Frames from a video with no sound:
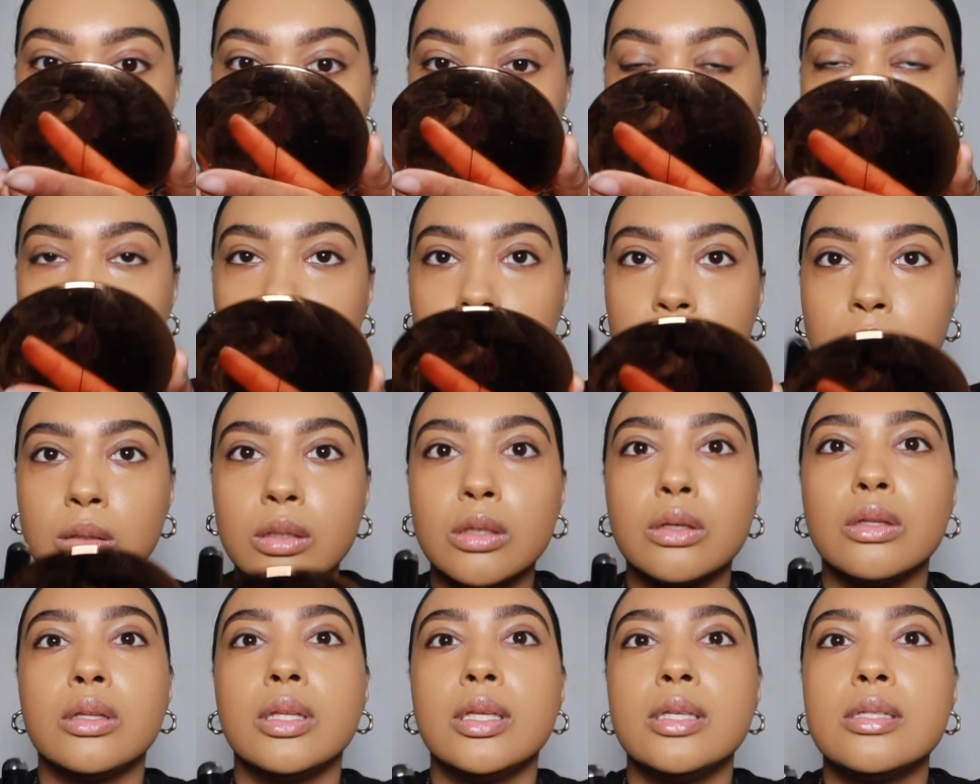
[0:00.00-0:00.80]
Yeah,
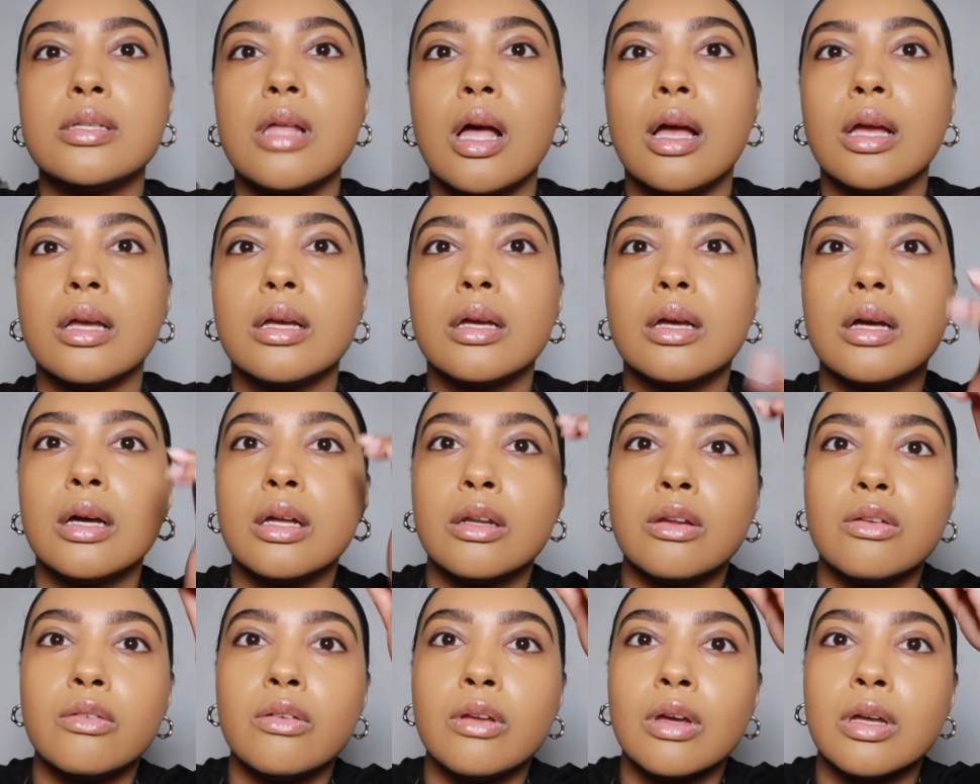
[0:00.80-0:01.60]
look at these, like I
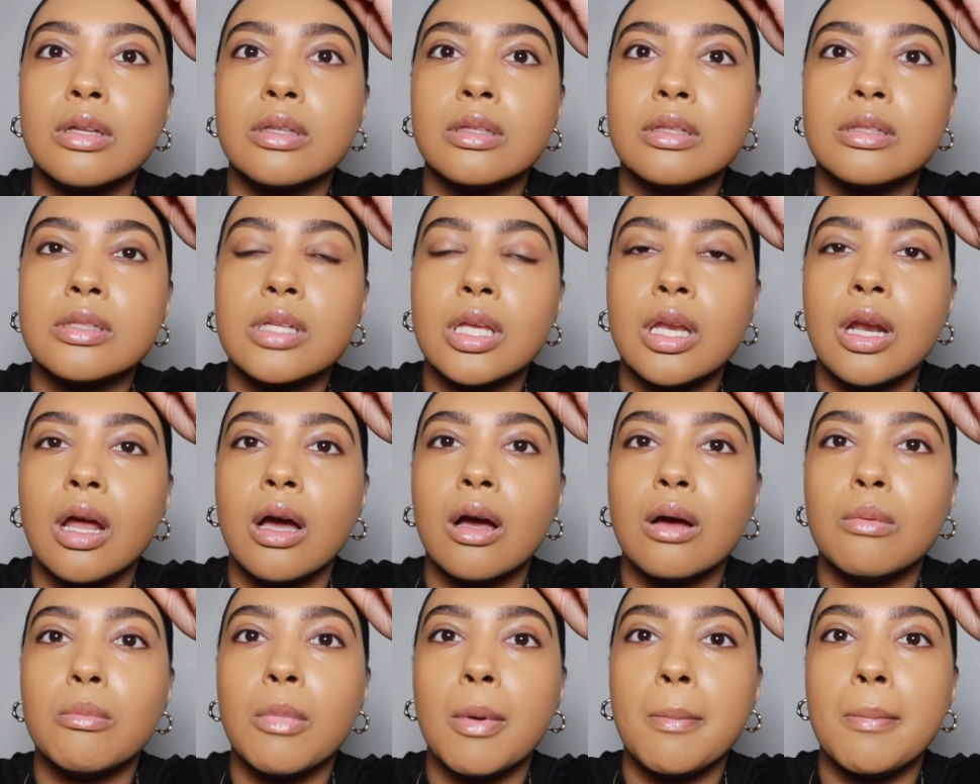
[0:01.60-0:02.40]
don't know if you guys have seen
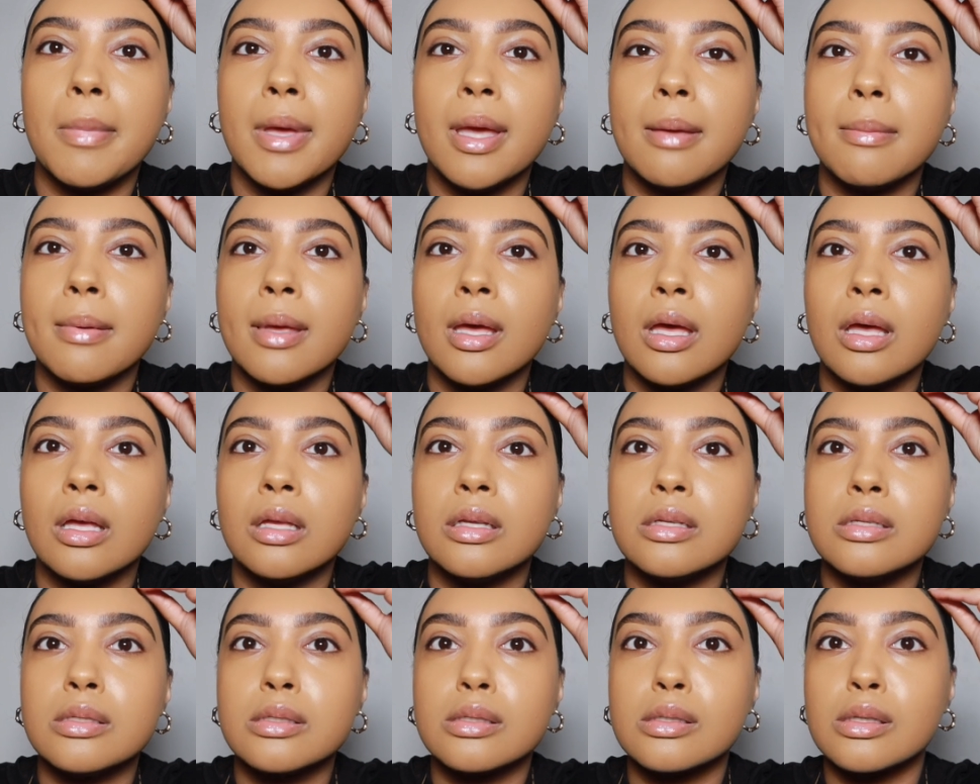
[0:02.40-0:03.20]
our baby
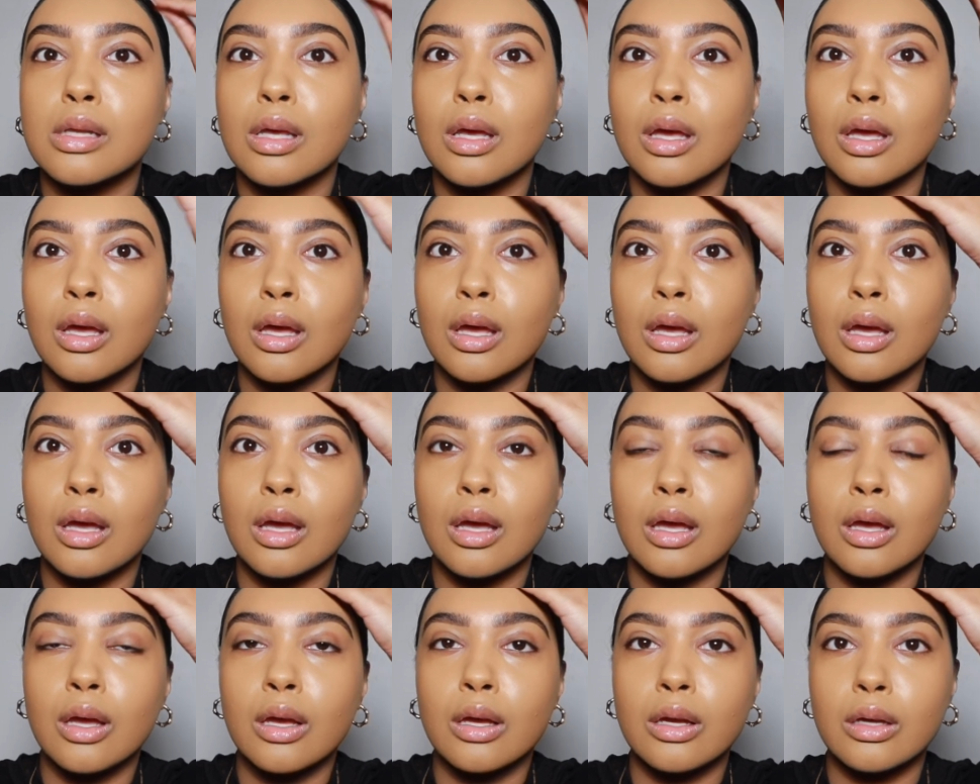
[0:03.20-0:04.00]
hairs,
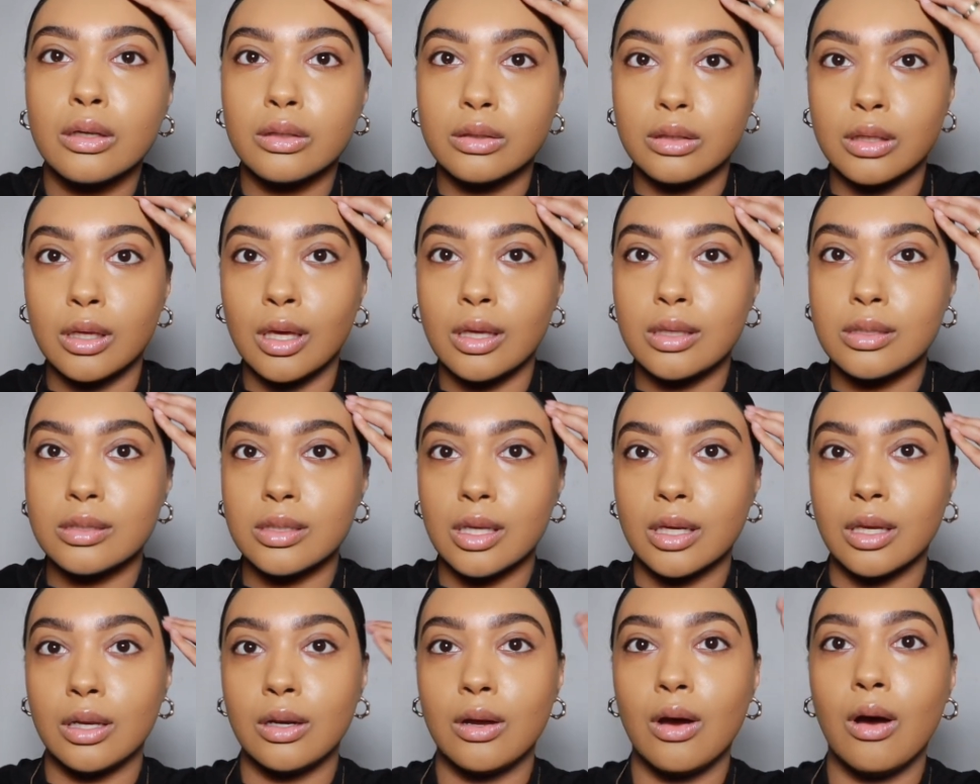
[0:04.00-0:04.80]
keep
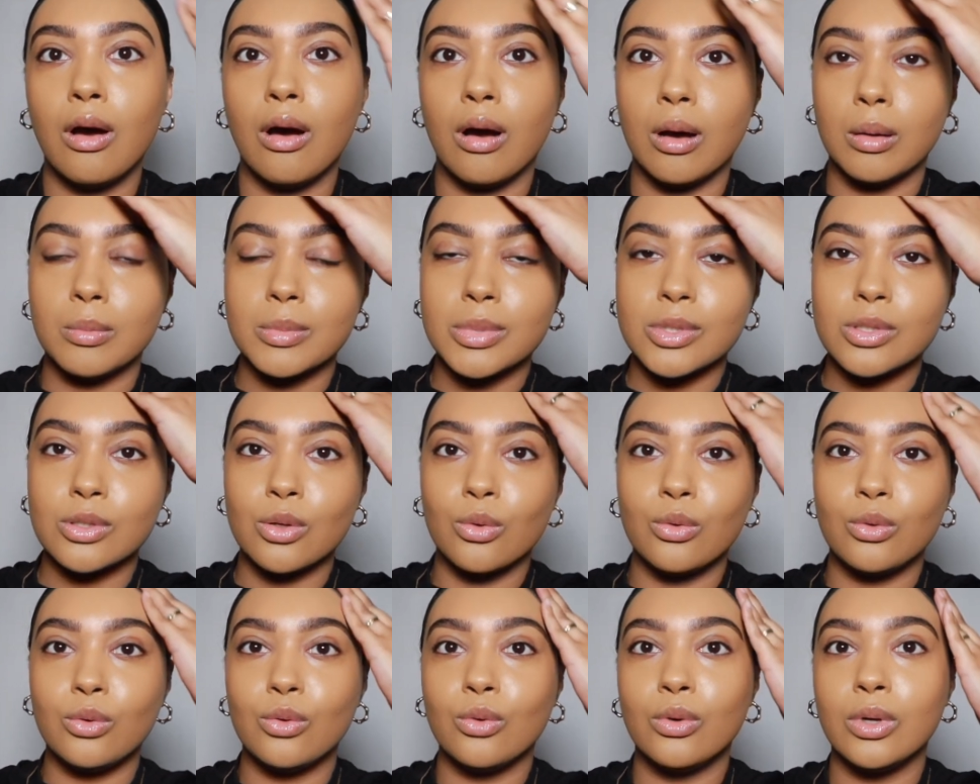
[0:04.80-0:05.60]
sticking up,
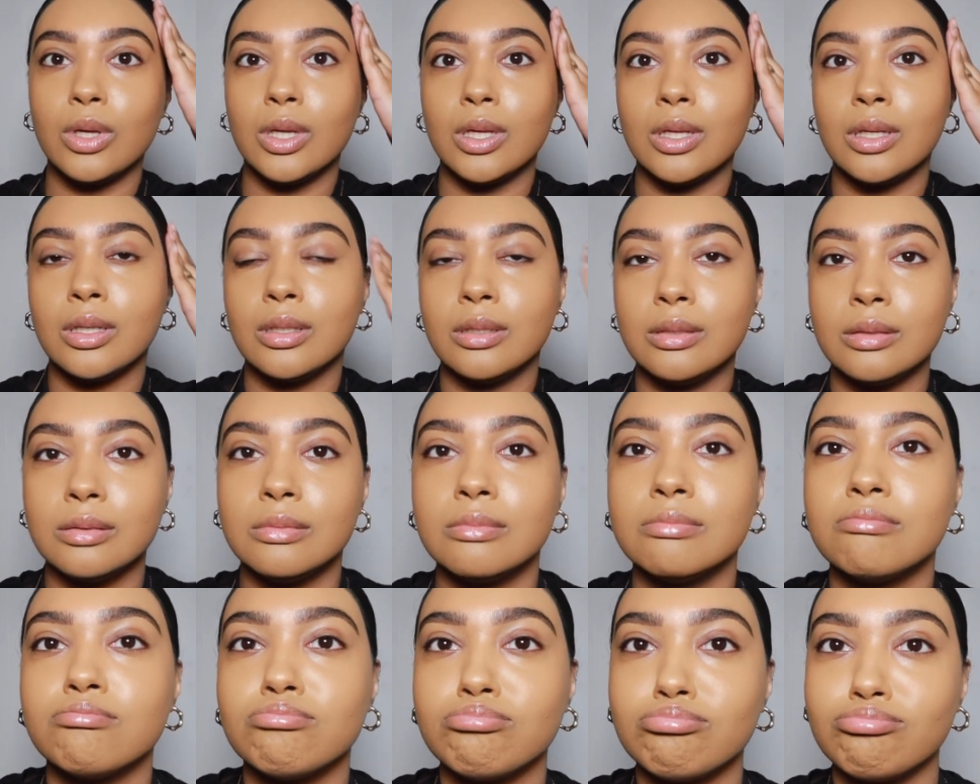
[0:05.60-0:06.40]
so annoying.
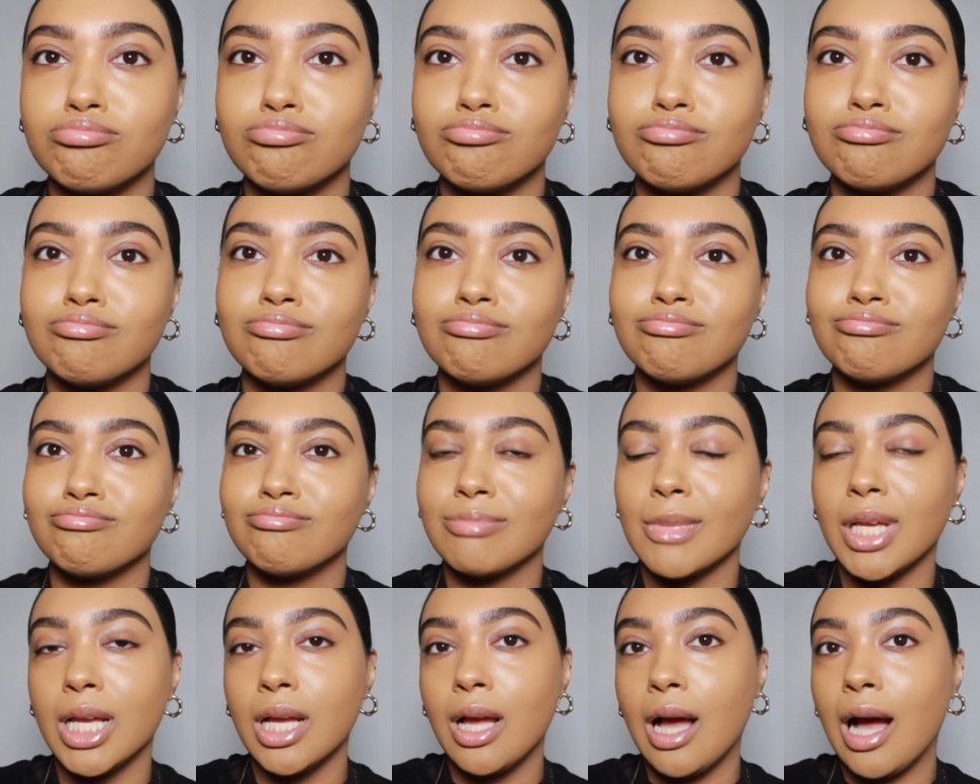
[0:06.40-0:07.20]

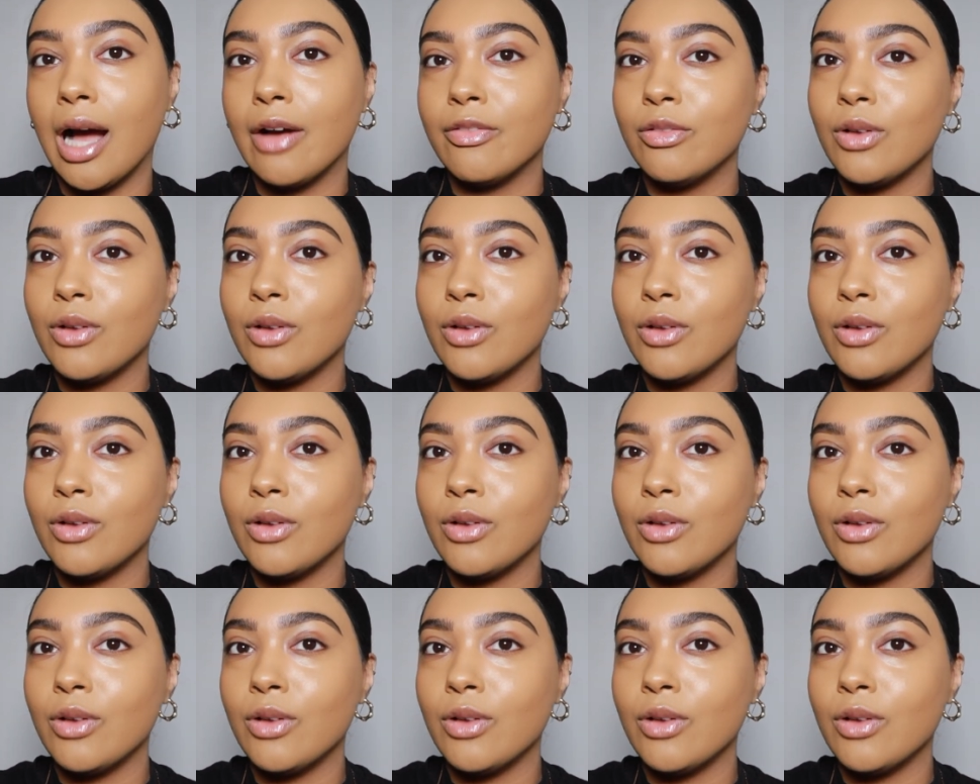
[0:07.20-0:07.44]
I